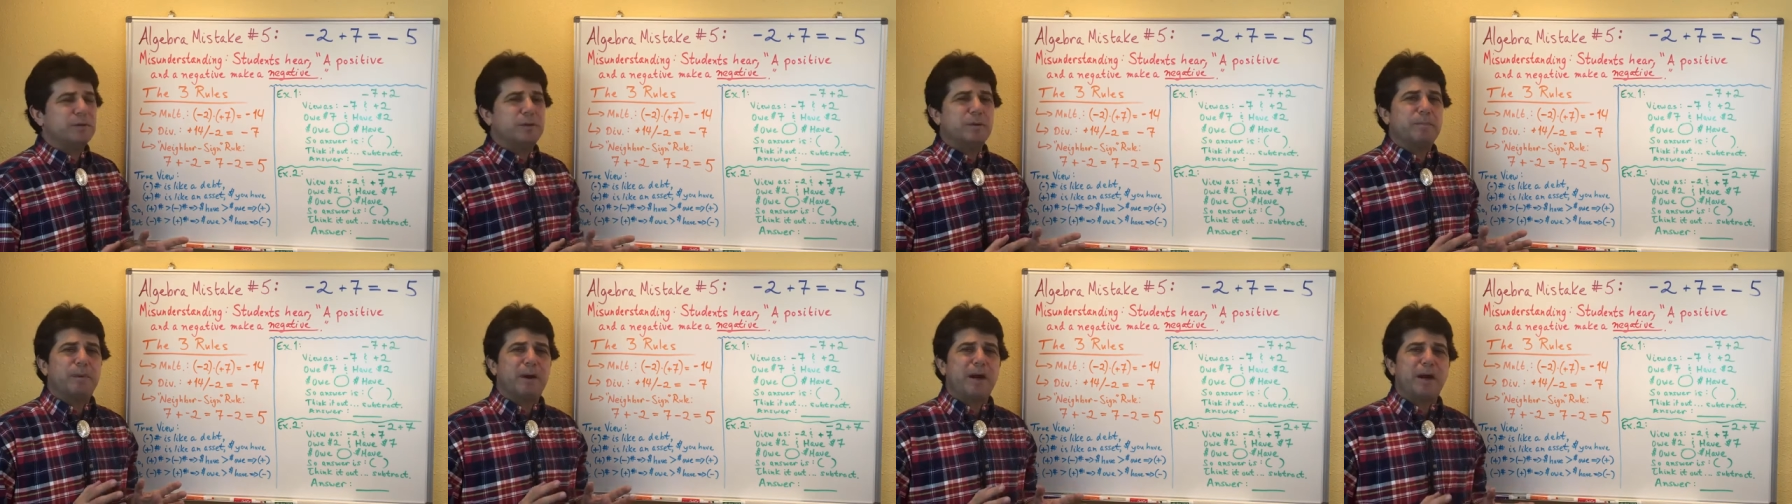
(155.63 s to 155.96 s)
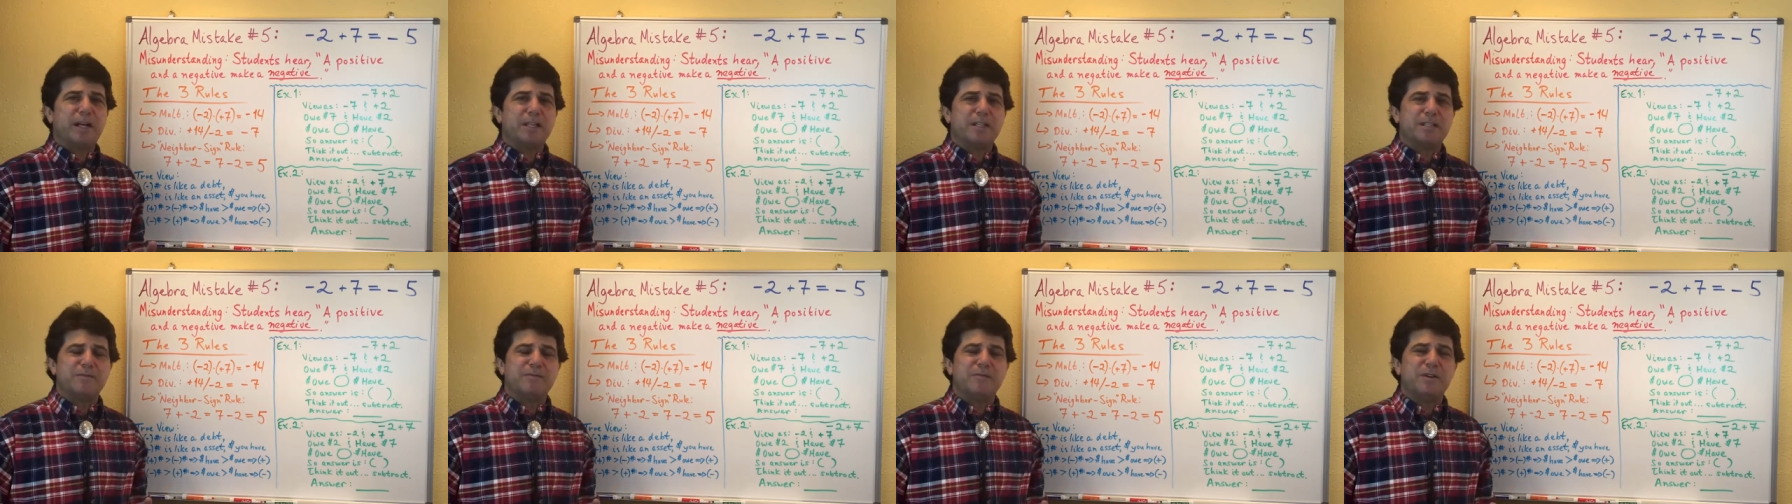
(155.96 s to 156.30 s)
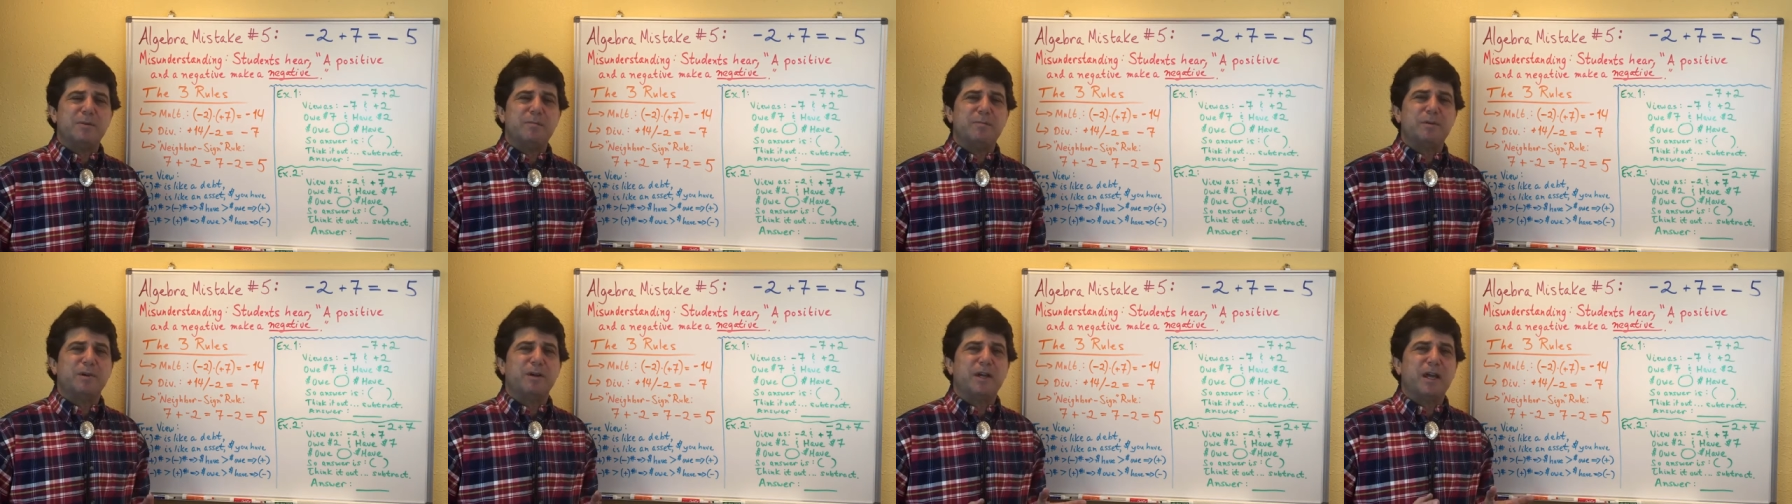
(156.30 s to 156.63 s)
the positive
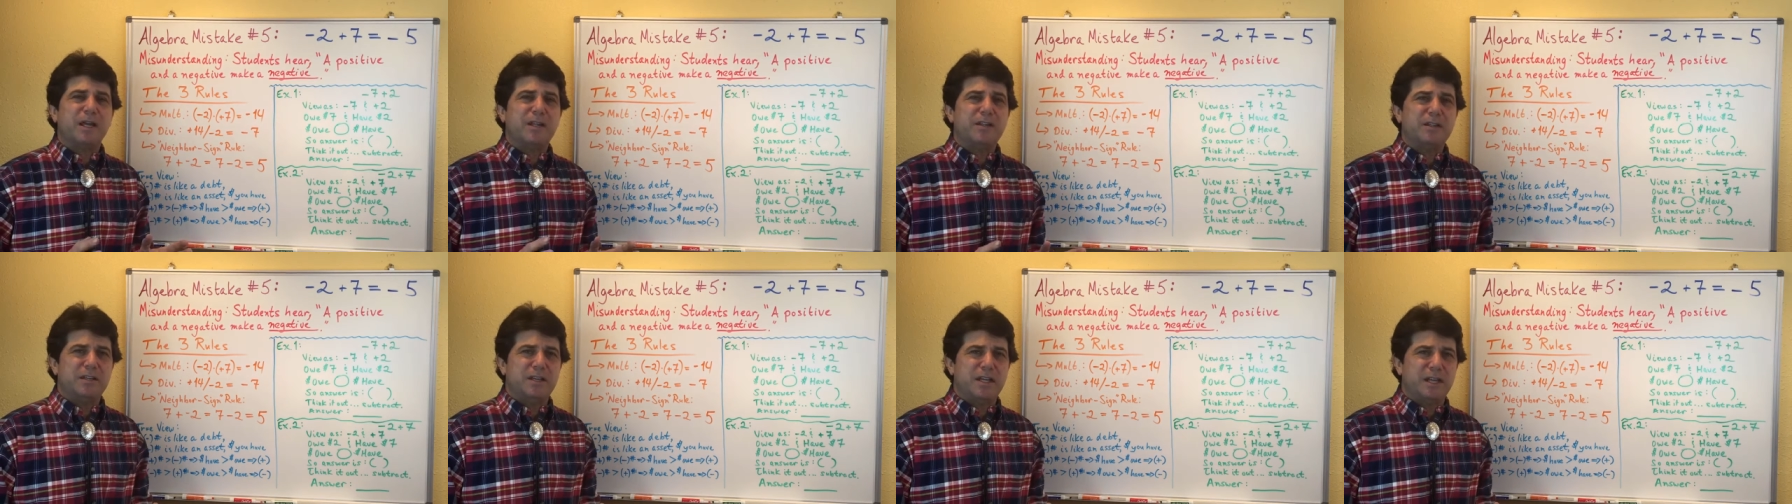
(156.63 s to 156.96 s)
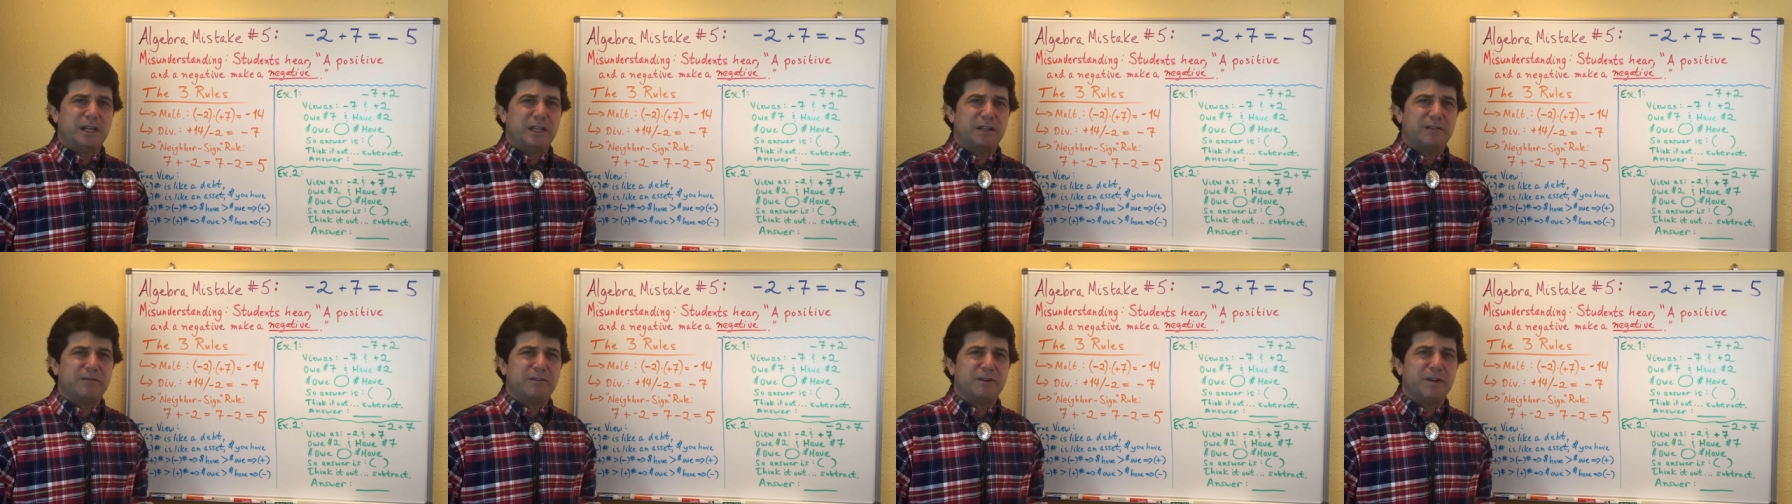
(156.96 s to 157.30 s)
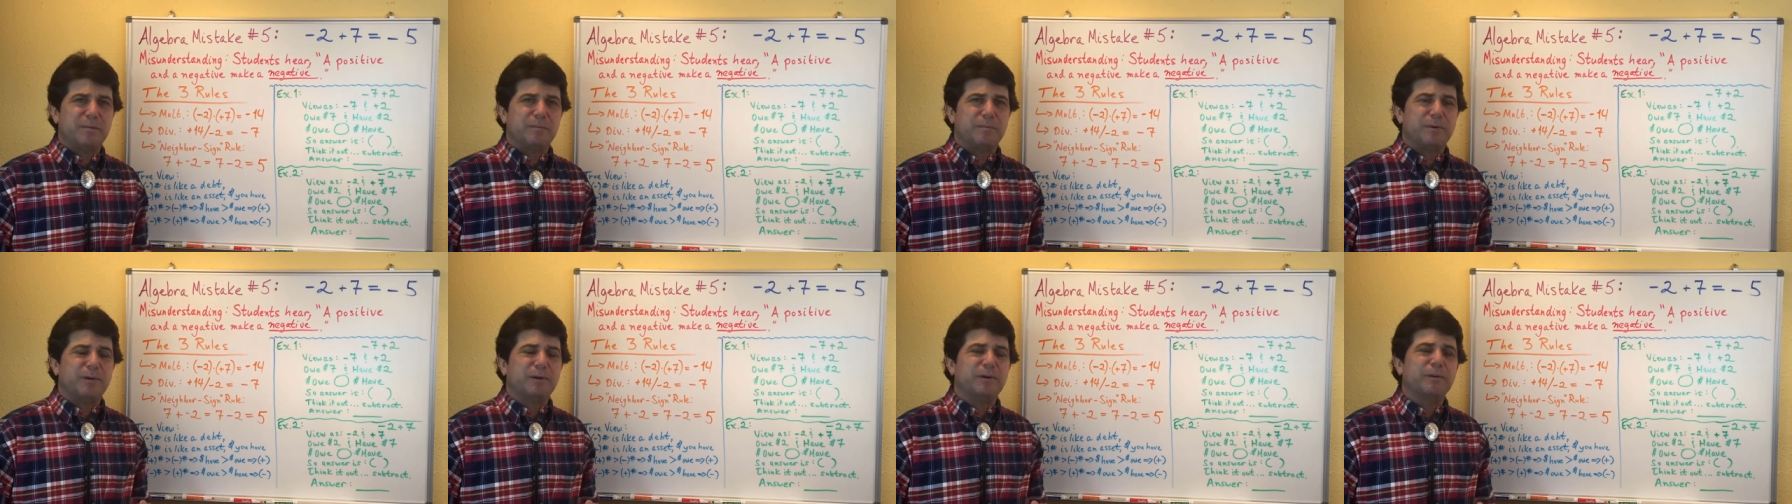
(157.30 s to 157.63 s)
number and the negative
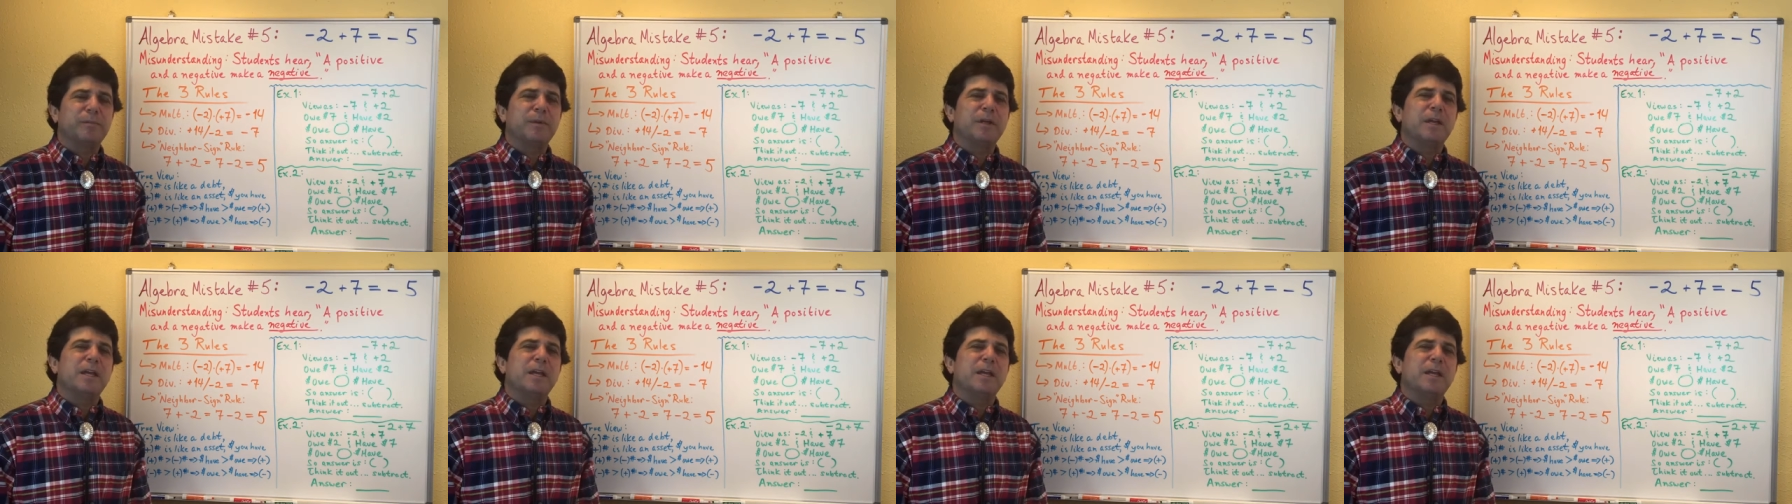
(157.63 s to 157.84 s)
number.